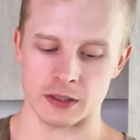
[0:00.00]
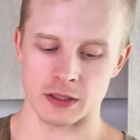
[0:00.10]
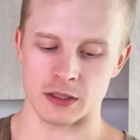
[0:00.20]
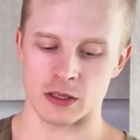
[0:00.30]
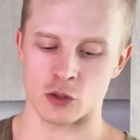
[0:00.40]

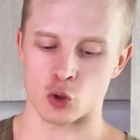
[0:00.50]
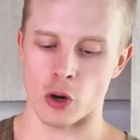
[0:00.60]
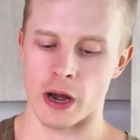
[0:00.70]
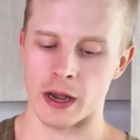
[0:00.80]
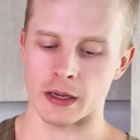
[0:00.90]
This is a
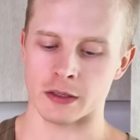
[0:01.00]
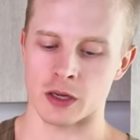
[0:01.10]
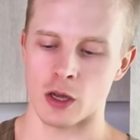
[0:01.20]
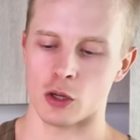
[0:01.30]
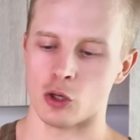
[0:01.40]
dried
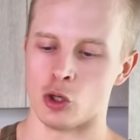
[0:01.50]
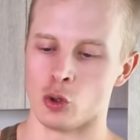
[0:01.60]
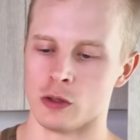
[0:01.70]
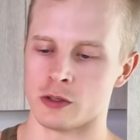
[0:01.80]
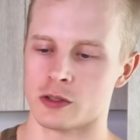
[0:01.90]

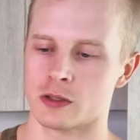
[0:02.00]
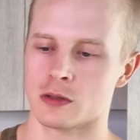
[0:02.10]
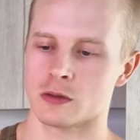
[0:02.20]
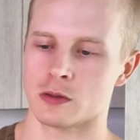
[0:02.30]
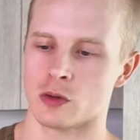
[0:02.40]
dulse.
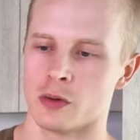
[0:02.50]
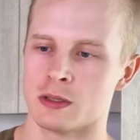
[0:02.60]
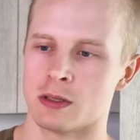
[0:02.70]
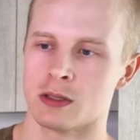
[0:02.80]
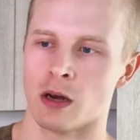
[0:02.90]
So
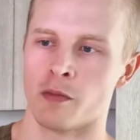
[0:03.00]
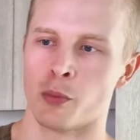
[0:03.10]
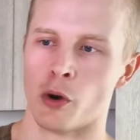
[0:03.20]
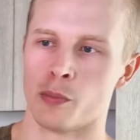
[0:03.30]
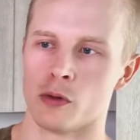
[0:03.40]
it's this kind of
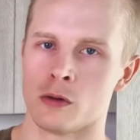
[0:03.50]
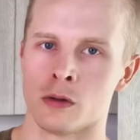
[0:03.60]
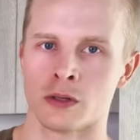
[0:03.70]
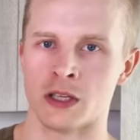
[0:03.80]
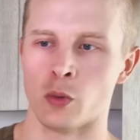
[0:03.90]

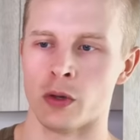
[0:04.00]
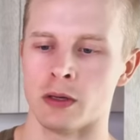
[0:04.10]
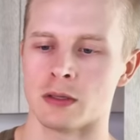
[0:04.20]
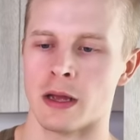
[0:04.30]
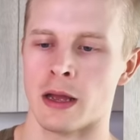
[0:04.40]
purple
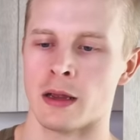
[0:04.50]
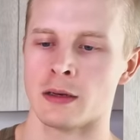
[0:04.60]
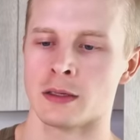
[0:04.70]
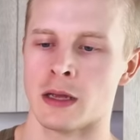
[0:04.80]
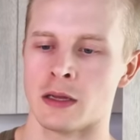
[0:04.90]
seaweed.
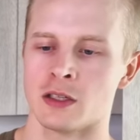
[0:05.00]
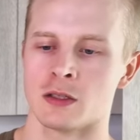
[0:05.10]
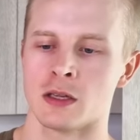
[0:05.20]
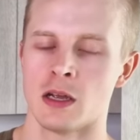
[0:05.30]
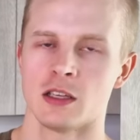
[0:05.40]
And uh, yeah,
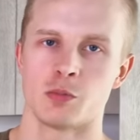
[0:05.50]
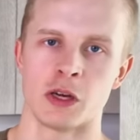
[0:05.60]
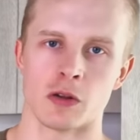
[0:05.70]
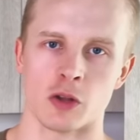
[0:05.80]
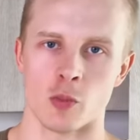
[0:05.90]
just
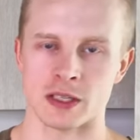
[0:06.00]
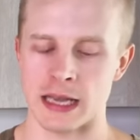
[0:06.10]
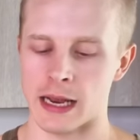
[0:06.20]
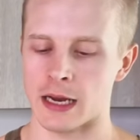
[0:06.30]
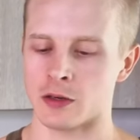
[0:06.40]
sprinkle it on my
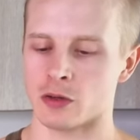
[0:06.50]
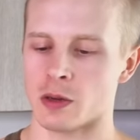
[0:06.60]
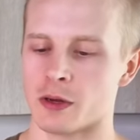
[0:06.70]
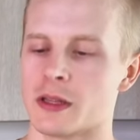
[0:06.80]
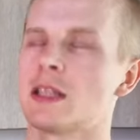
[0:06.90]
salad or
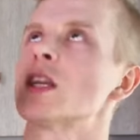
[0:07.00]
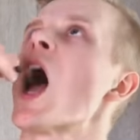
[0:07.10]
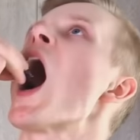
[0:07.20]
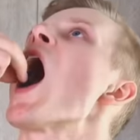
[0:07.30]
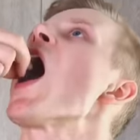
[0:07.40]
something like that
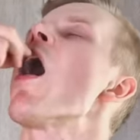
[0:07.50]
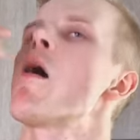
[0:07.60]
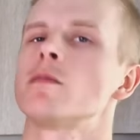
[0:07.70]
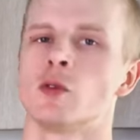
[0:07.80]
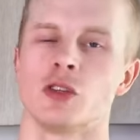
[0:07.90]

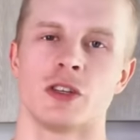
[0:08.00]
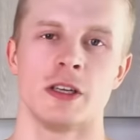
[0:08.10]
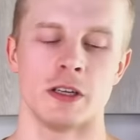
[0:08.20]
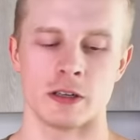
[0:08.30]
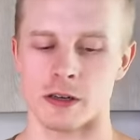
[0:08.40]
or just
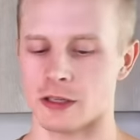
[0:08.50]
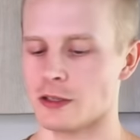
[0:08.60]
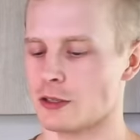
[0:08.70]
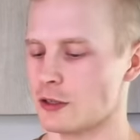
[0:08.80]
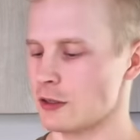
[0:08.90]
eat it like
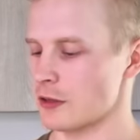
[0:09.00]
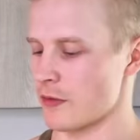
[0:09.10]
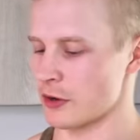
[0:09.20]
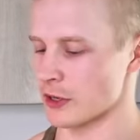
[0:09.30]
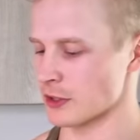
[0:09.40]
this. It's uh,
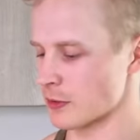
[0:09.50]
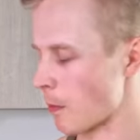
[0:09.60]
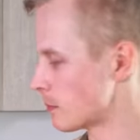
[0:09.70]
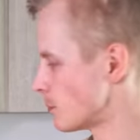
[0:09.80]
very nice.